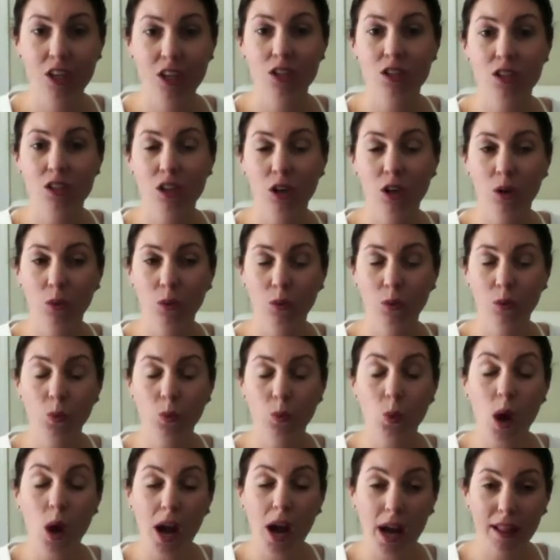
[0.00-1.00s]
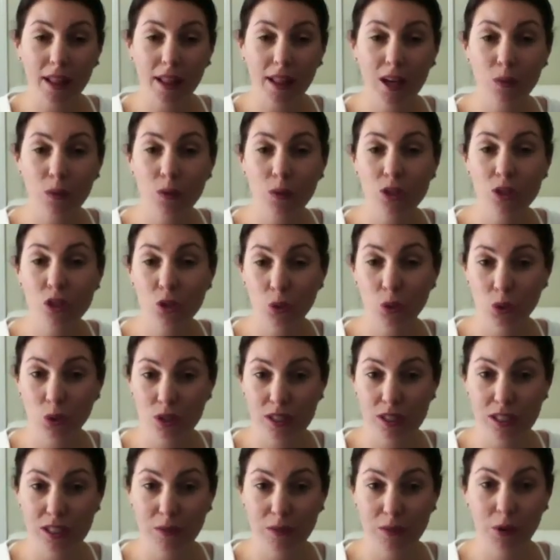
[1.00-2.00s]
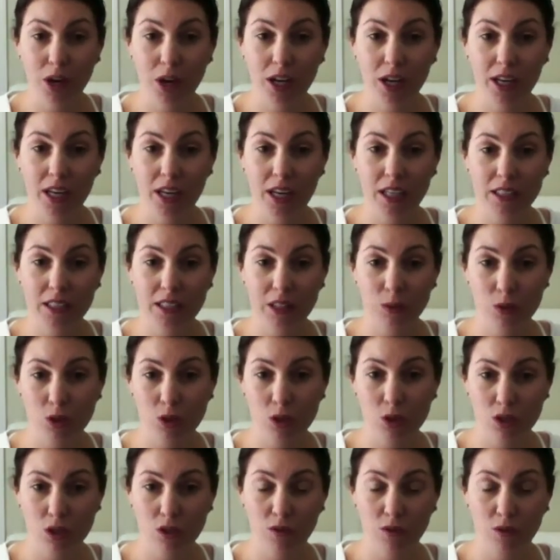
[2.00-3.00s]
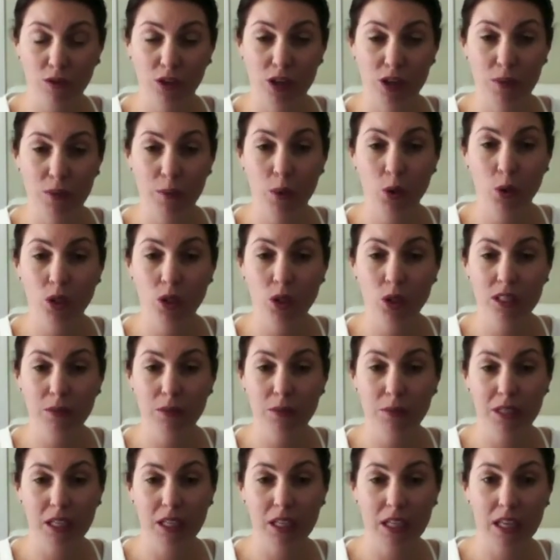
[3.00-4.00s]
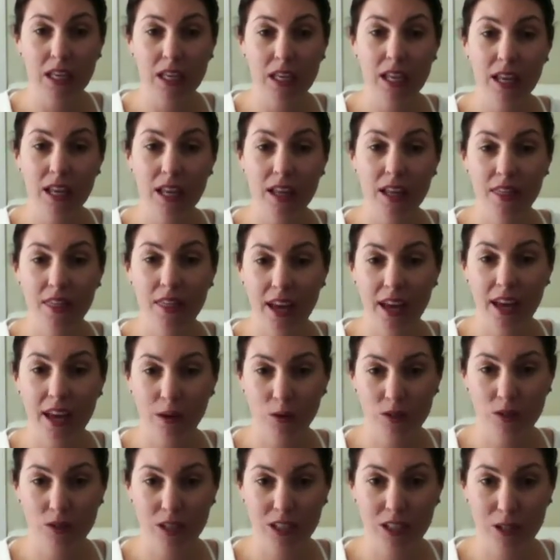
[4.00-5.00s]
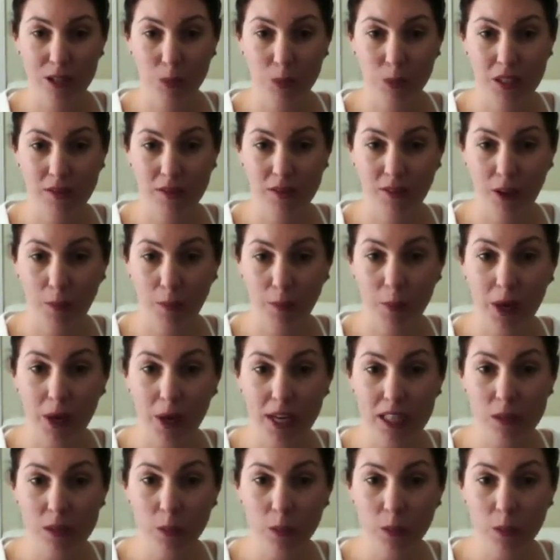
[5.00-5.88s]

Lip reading: So while I was sourcing product, it was also very important to me that it was at a specific price